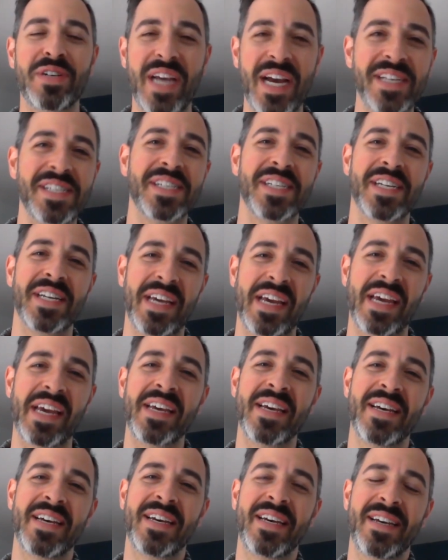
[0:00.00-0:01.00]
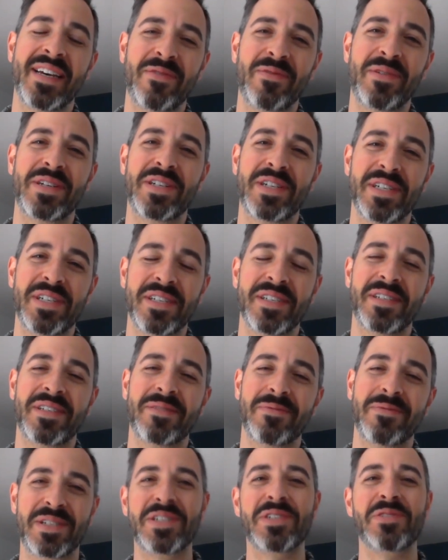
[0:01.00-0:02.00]
destiny, which
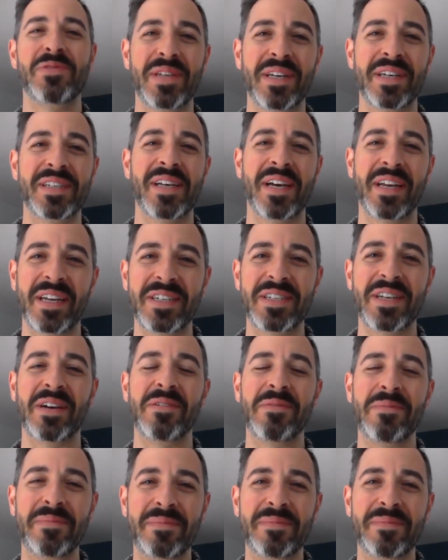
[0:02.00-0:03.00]
is really exciting too.